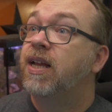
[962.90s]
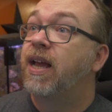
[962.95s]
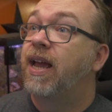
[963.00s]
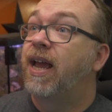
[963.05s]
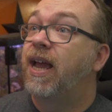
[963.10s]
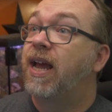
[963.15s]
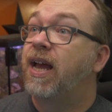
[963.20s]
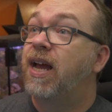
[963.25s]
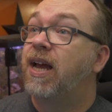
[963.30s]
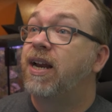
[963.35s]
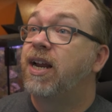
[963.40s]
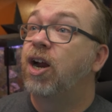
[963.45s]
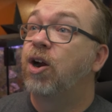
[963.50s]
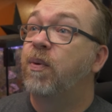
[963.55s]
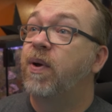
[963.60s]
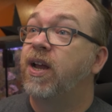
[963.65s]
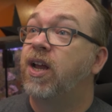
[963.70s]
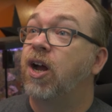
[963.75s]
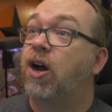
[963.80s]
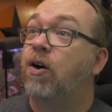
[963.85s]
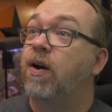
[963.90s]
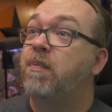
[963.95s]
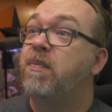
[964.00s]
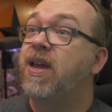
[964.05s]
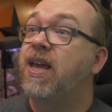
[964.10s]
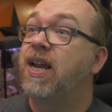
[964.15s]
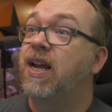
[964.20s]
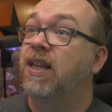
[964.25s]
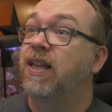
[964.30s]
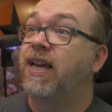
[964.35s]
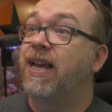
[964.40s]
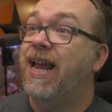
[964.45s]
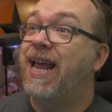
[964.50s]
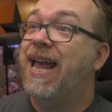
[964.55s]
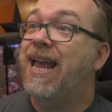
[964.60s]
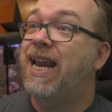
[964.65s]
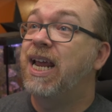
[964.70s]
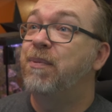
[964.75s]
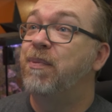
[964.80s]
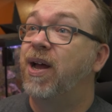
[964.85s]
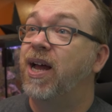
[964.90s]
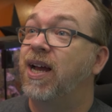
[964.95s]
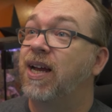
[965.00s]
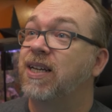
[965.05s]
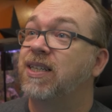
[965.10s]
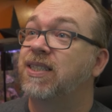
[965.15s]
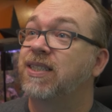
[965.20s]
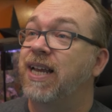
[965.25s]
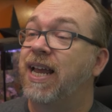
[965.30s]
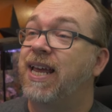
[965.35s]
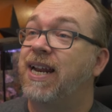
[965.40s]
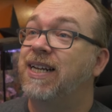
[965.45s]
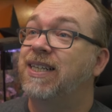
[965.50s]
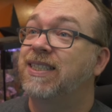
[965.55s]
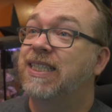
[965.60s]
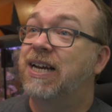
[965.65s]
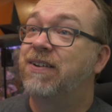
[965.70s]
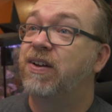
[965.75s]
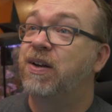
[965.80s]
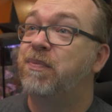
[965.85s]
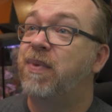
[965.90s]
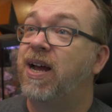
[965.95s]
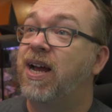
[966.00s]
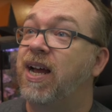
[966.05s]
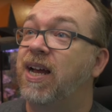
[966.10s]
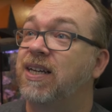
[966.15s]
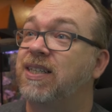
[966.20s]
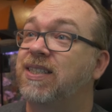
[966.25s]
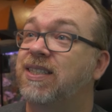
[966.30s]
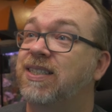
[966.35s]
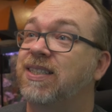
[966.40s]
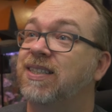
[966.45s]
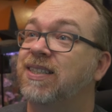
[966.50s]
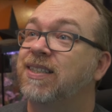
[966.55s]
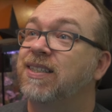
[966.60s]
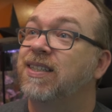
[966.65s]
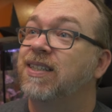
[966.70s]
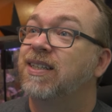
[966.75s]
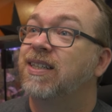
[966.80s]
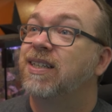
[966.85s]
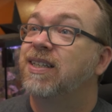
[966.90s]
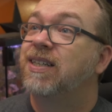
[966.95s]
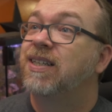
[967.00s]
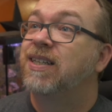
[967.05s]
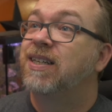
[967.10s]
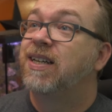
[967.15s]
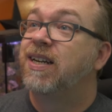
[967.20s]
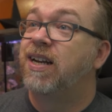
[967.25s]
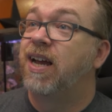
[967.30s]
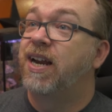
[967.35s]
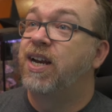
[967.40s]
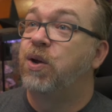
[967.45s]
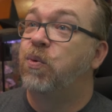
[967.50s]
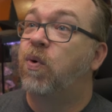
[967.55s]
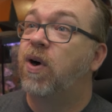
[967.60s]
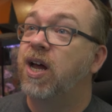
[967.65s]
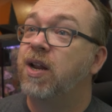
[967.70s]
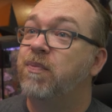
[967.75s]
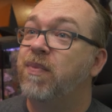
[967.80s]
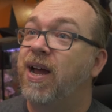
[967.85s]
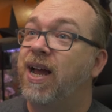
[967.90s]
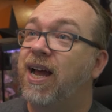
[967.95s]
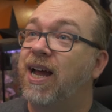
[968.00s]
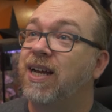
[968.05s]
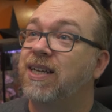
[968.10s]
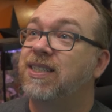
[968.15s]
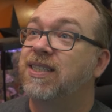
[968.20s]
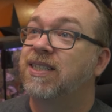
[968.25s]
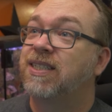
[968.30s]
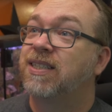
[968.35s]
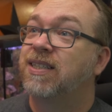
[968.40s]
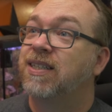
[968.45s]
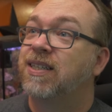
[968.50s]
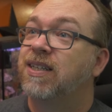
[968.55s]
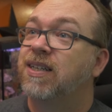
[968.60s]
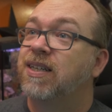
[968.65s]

And here we go. Immediately 80 megs, 87 megs, 91 megs,